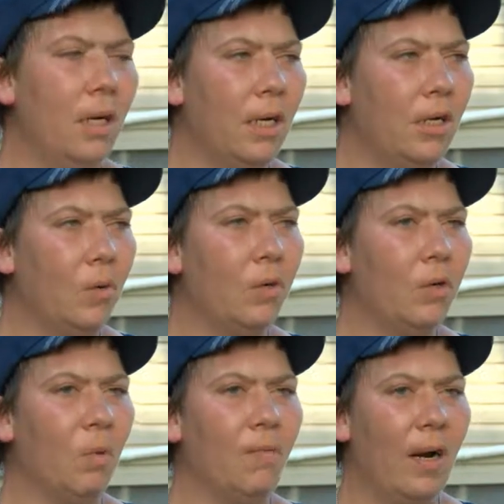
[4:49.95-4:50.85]
He's always
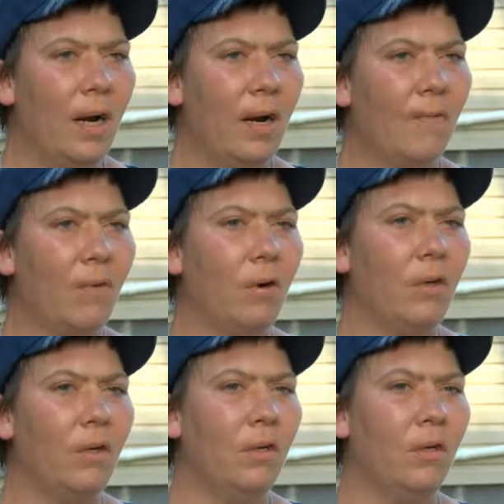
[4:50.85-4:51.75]
provided for
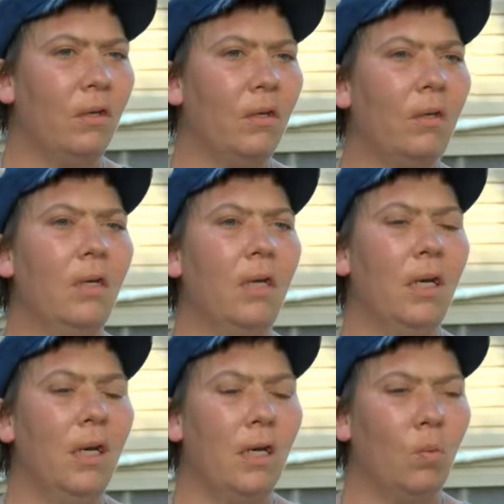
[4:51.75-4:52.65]
us and
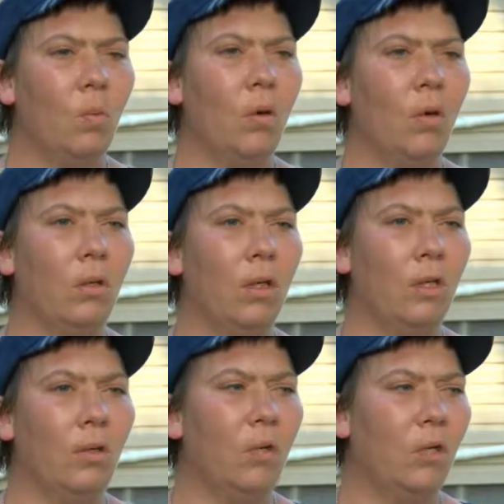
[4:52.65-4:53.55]
has worked
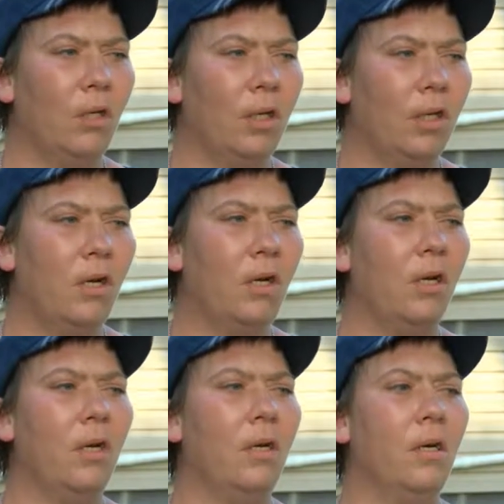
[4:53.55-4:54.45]
as much as he
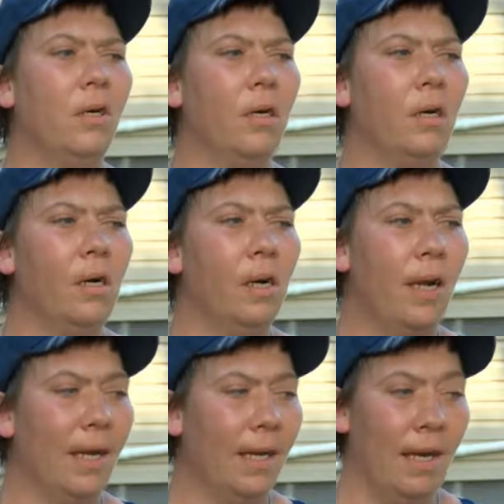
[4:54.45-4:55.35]
could
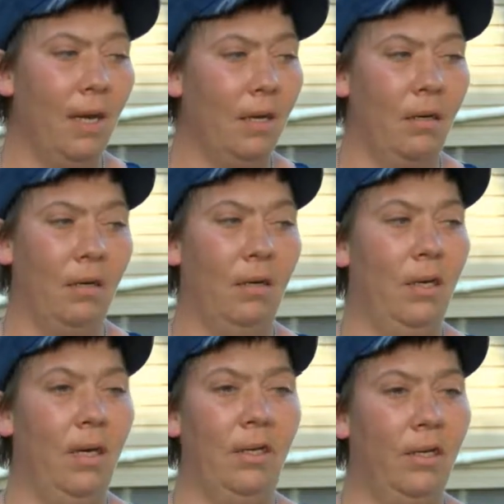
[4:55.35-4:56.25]
and can
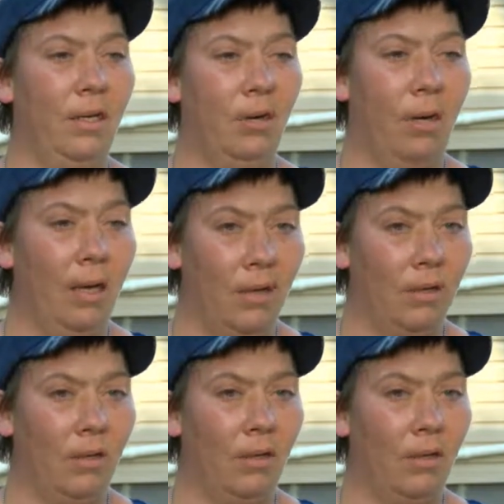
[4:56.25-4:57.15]
and still
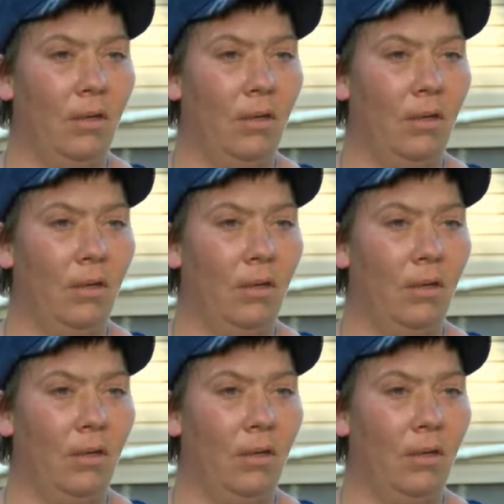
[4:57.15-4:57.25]
is.